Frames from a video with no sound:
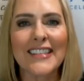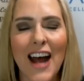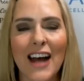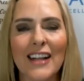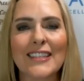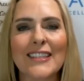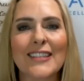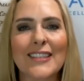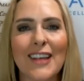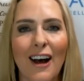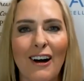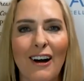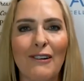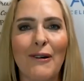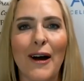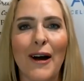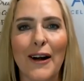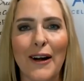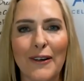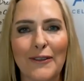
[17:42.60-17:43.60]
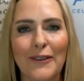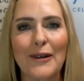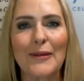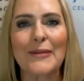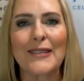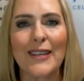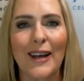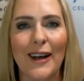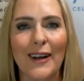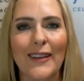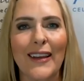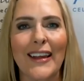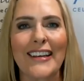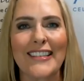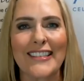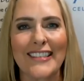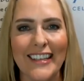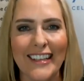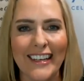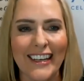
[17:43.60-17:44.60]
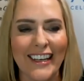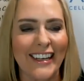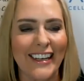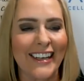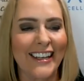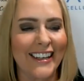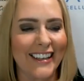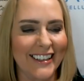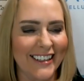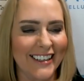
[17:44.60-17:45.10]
not salt water from Salt Lake City.